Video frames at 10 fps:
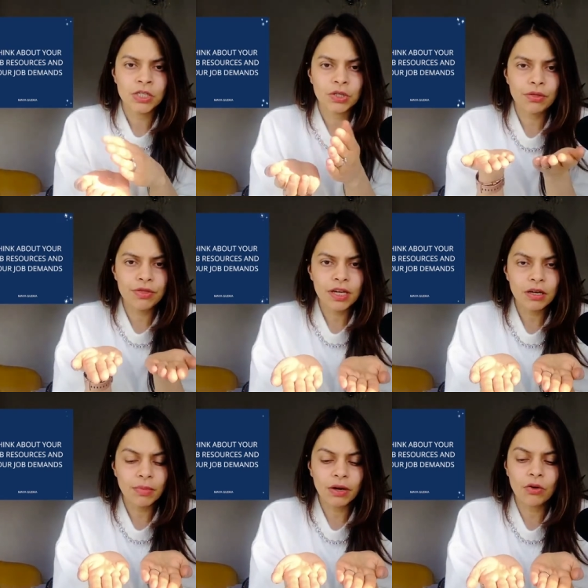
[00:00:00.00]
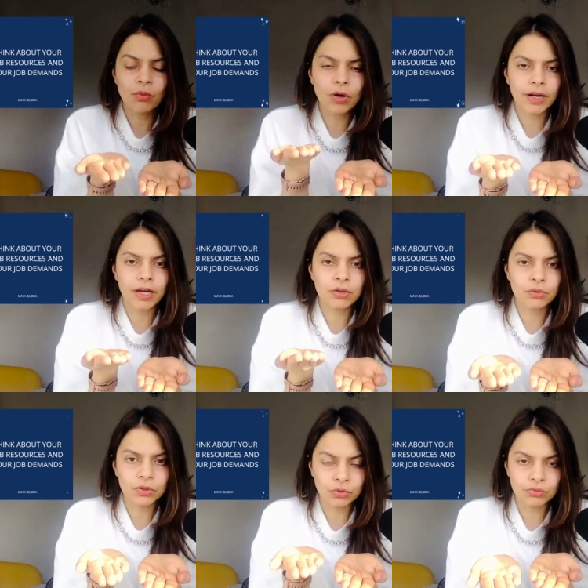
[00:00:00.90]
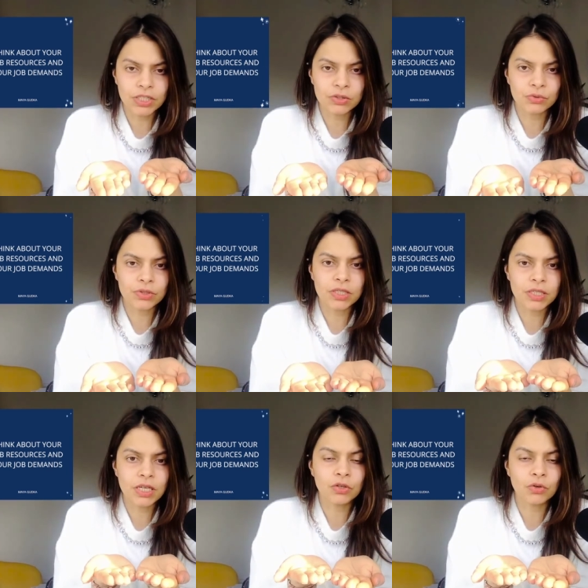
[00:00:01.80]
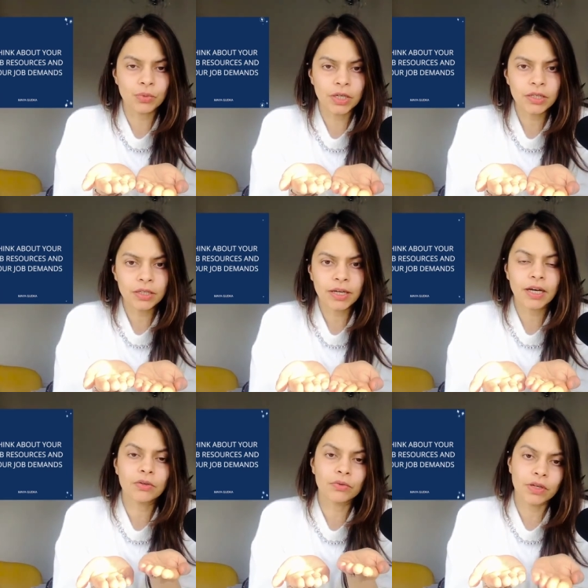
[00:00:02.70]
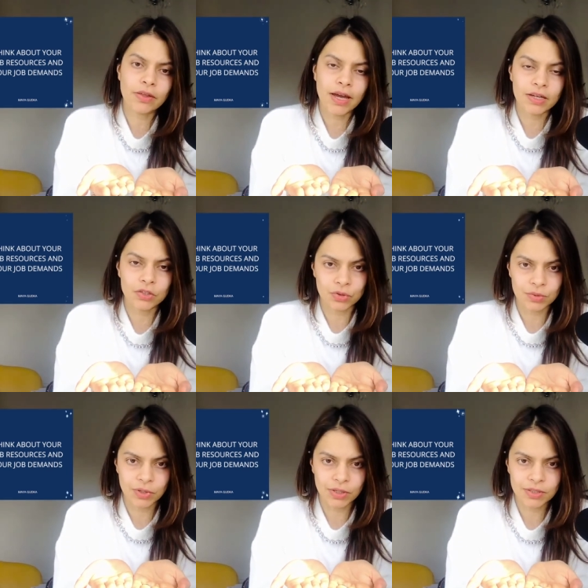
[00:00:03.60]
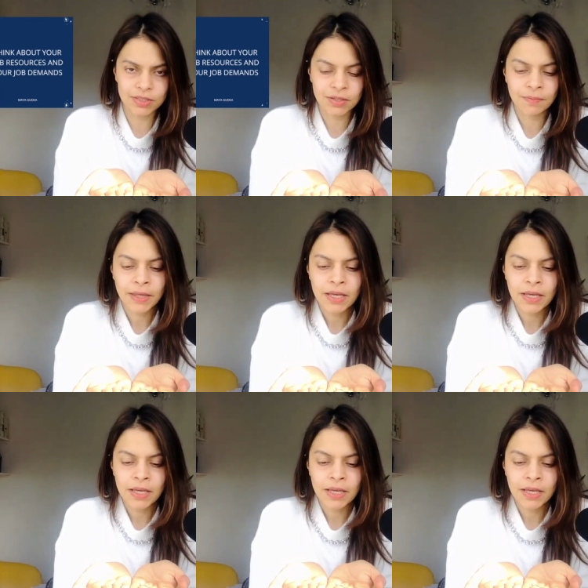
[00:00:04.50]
So think about, on one hand, your resources in your work, and on the other hand, your demands.